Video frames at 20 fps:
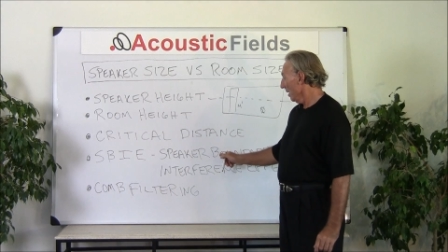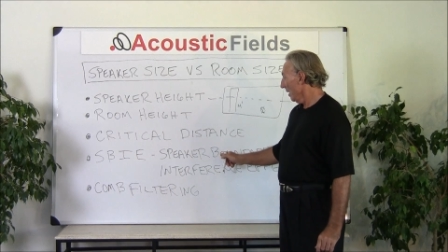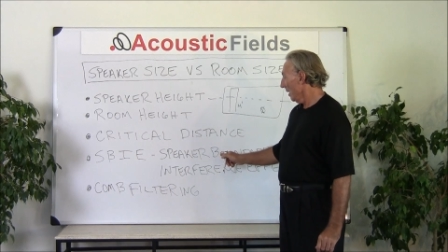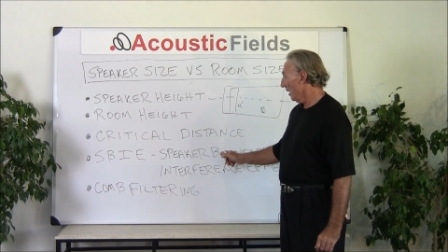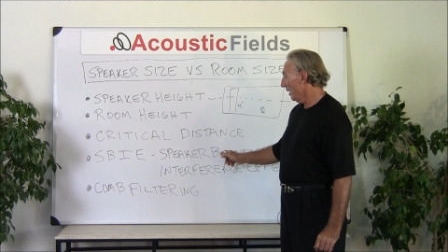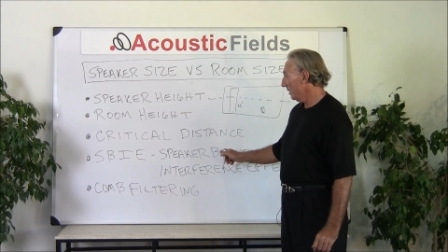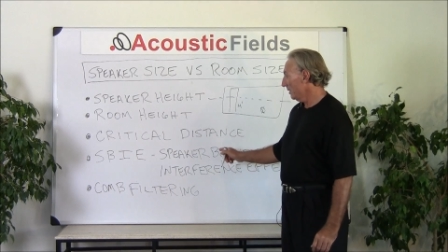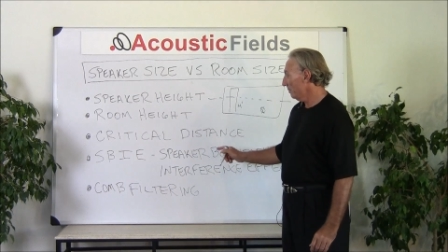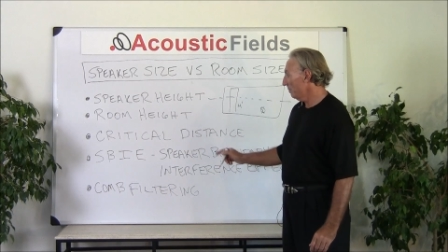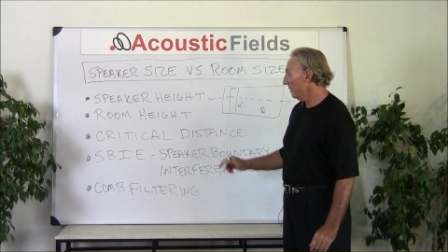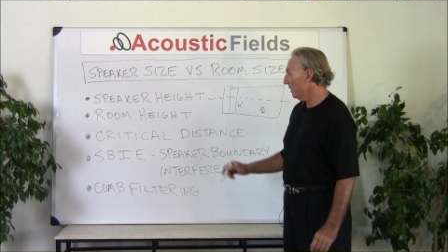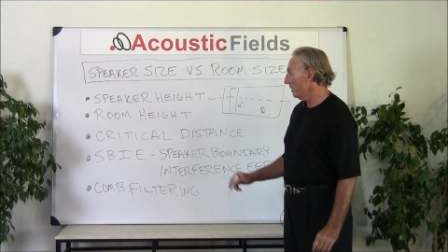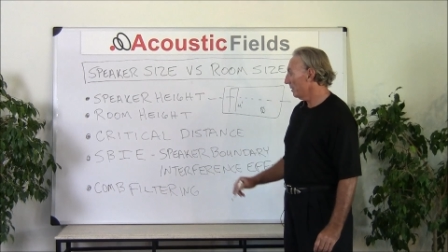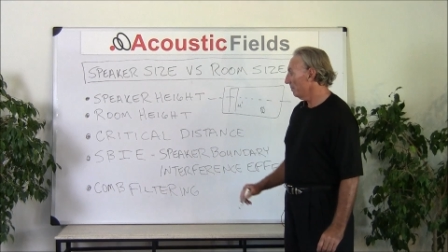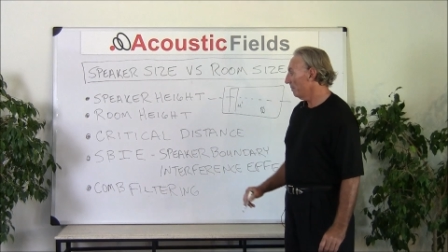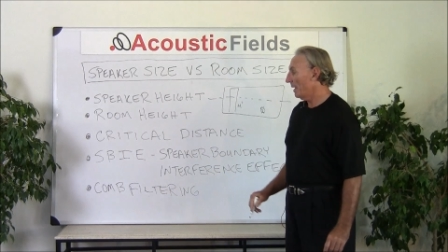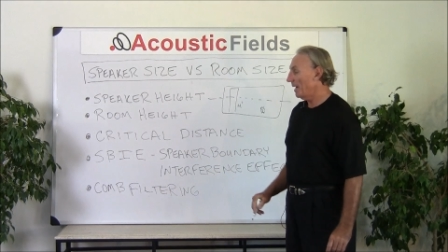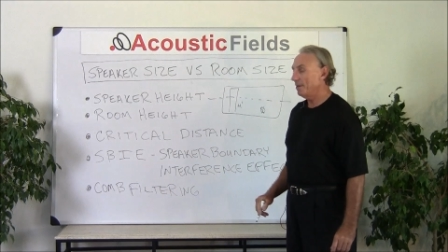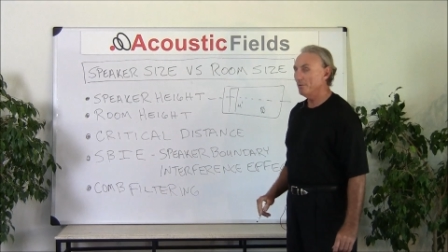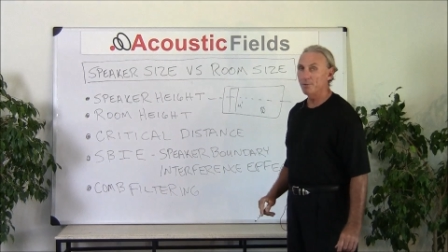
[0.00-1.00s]
Uh,
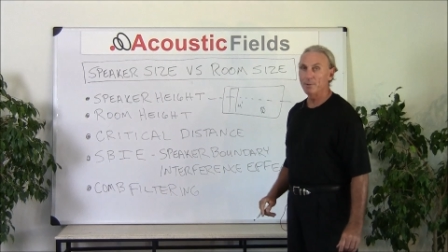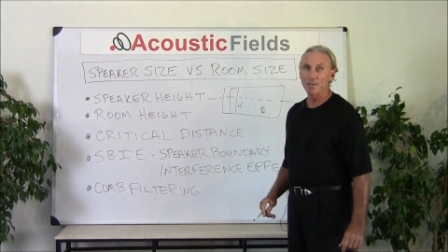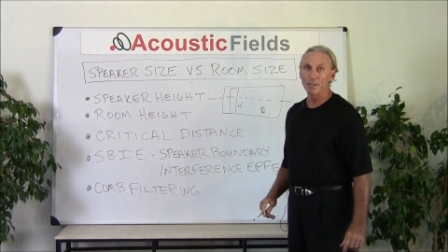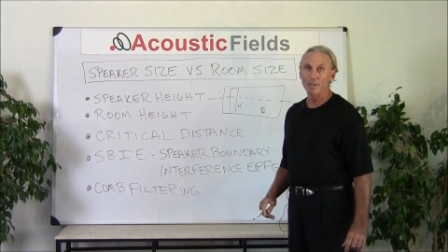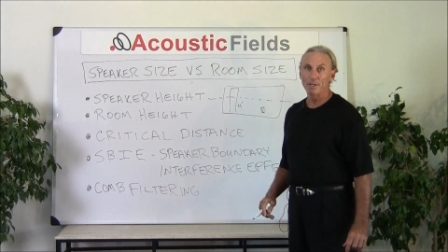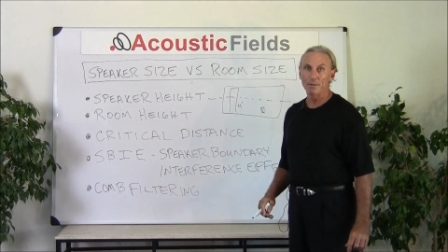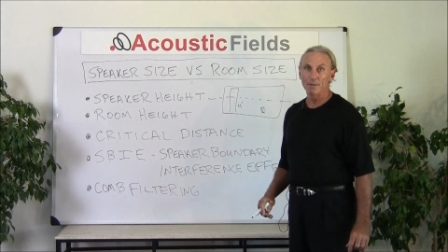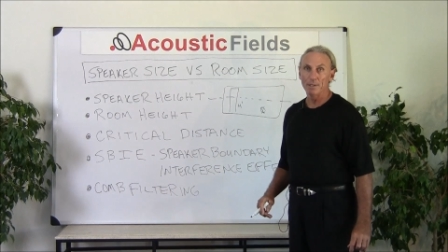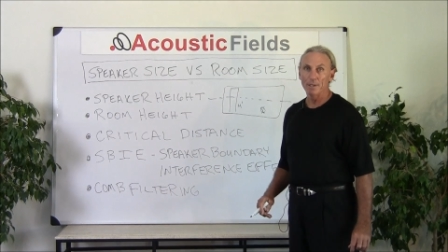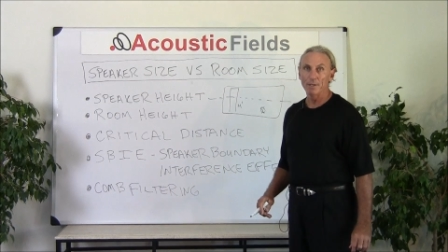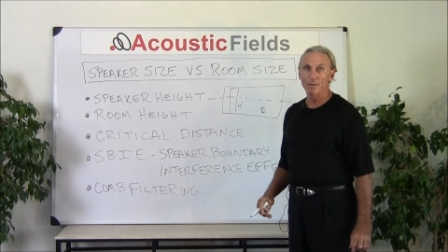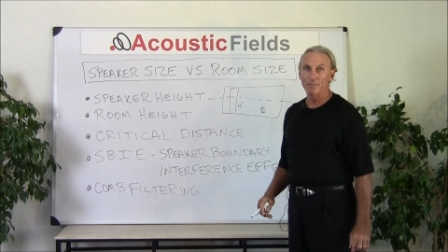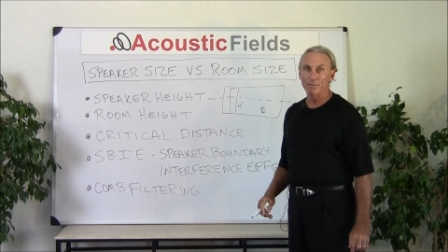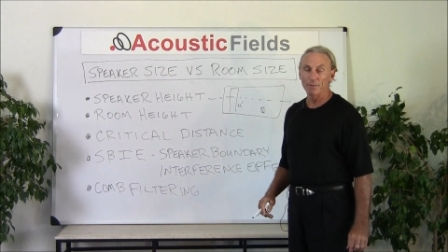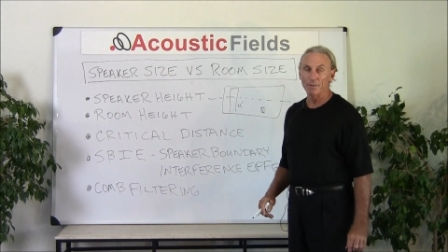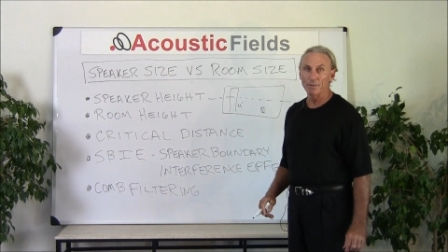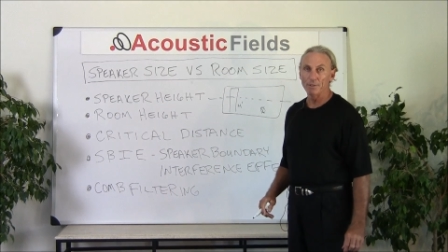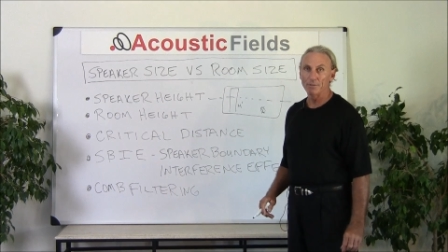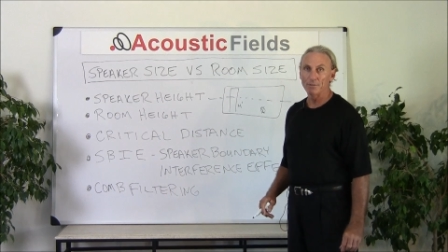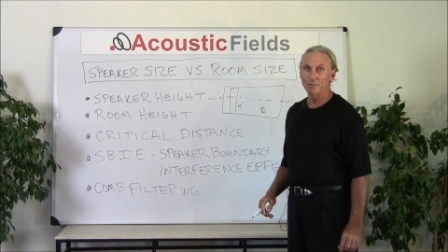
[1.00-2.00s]
speaker boundary inter
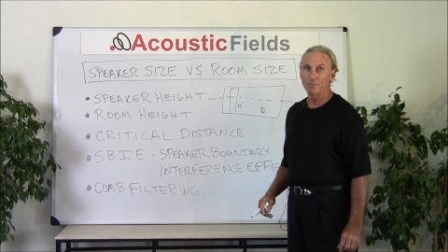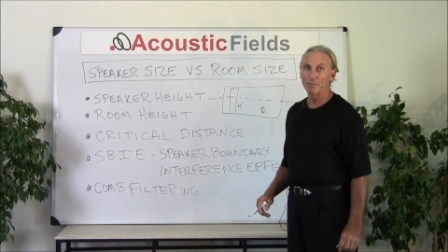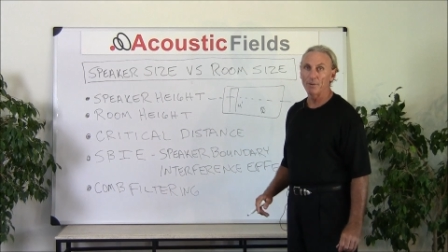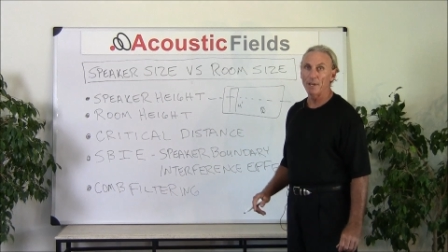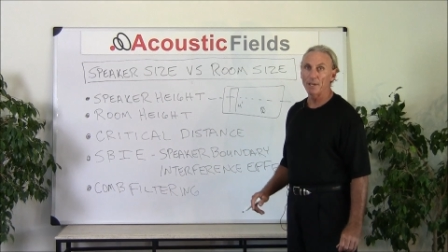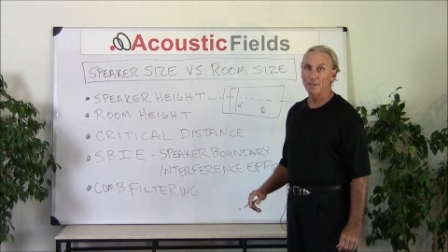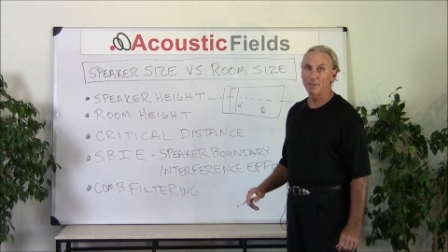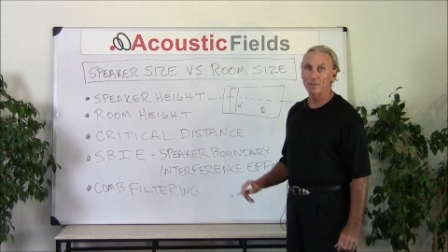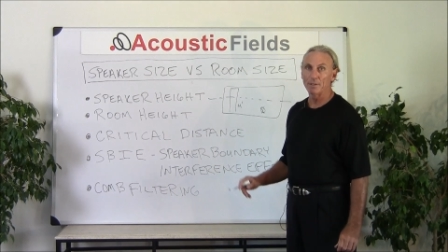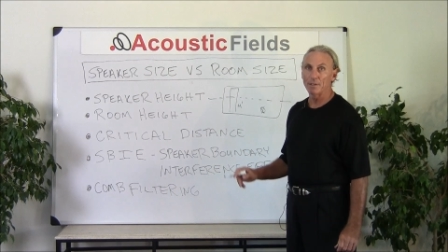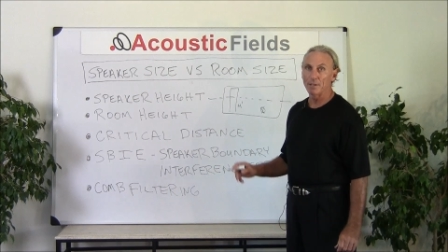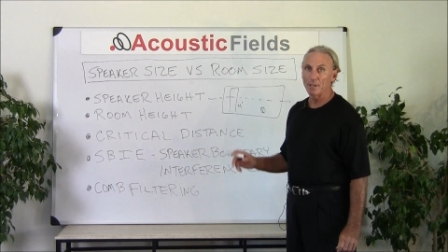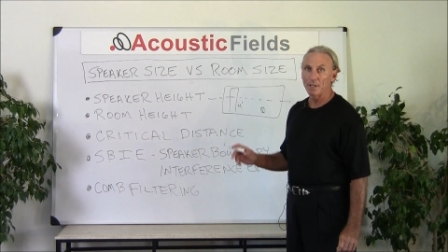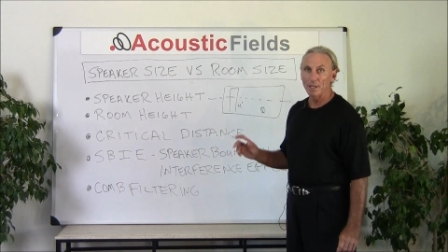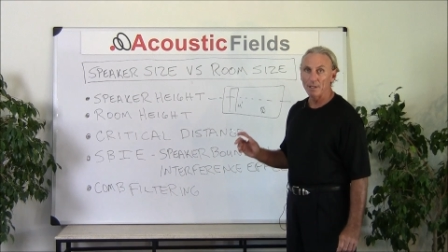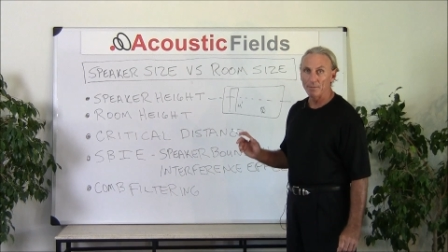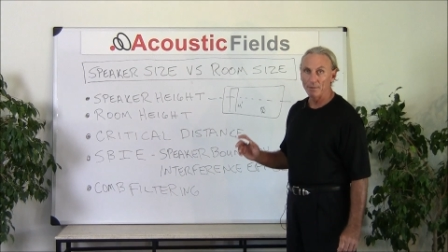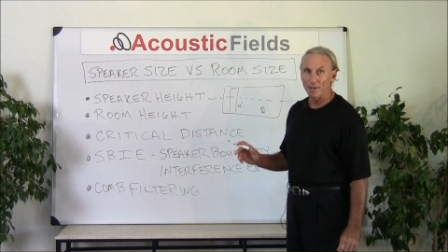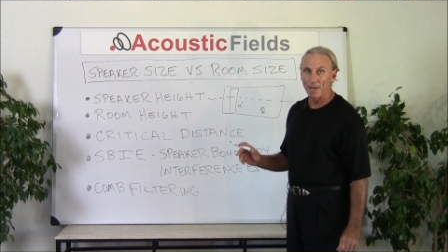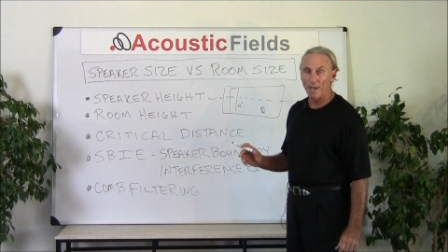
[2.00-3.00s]
interference effect
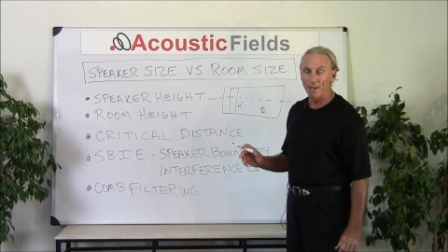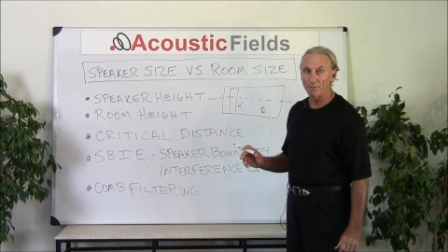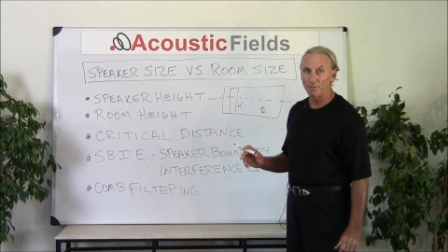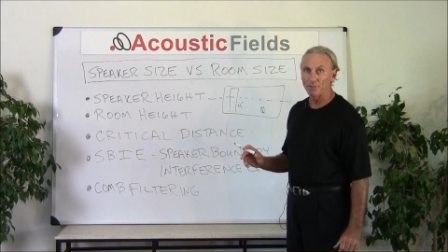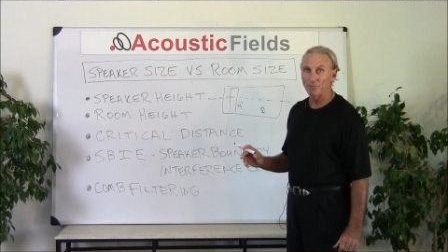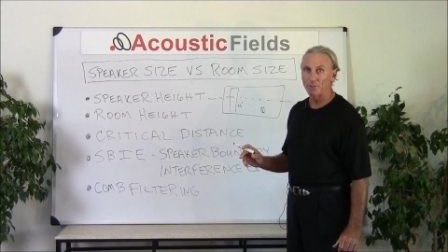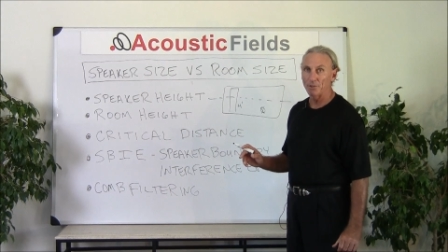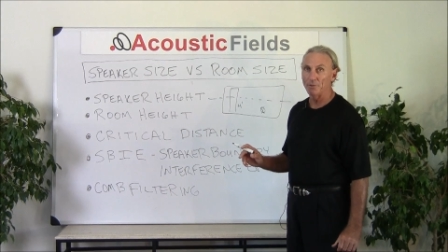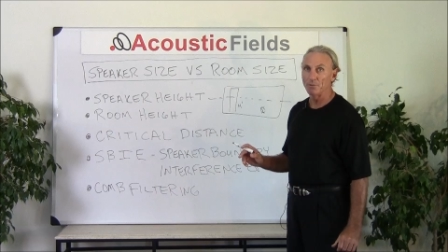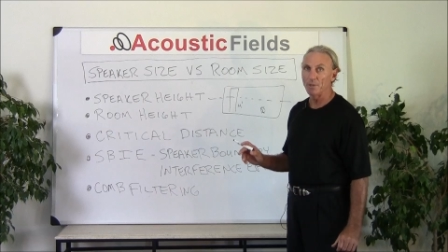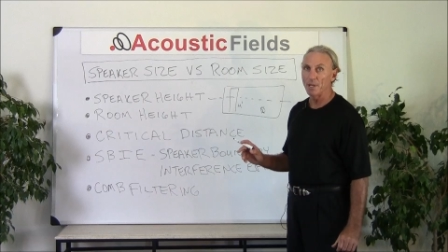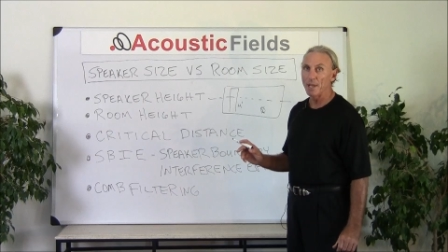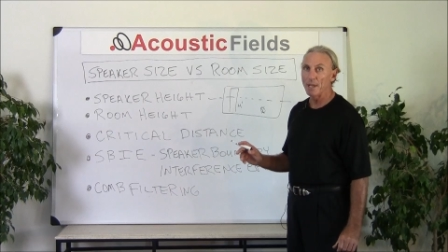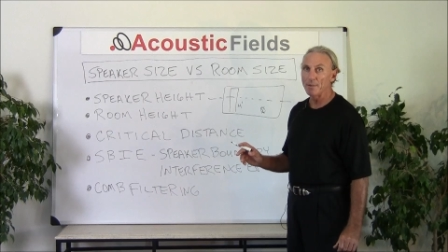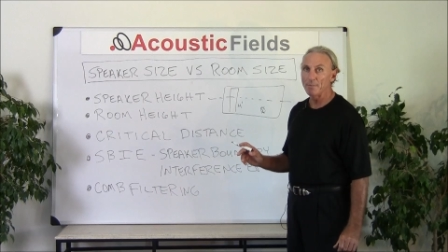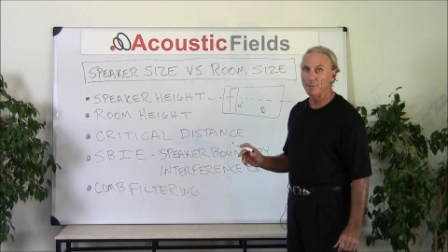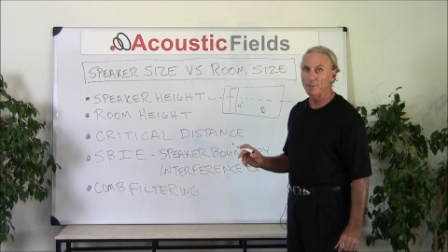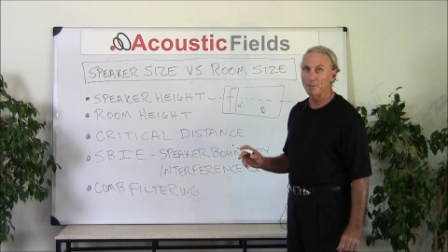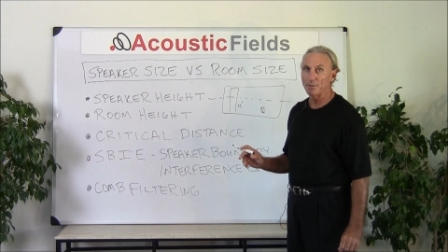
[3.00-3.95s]
even has its own name.